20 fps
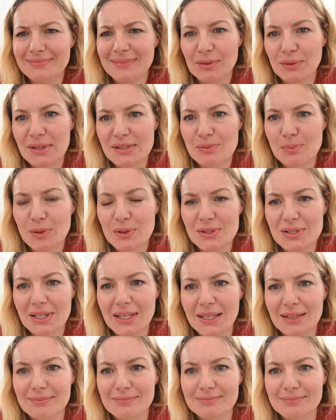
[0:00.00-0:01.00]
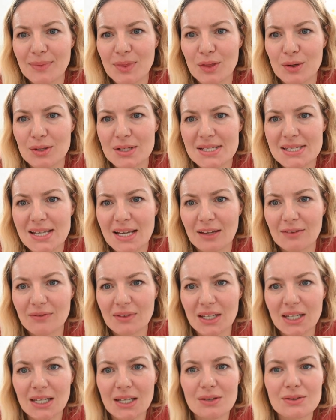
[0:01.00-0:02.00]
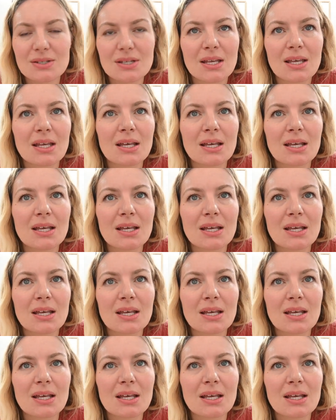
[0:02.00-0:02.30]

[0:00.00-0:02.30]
as opposed to like 30-second videos.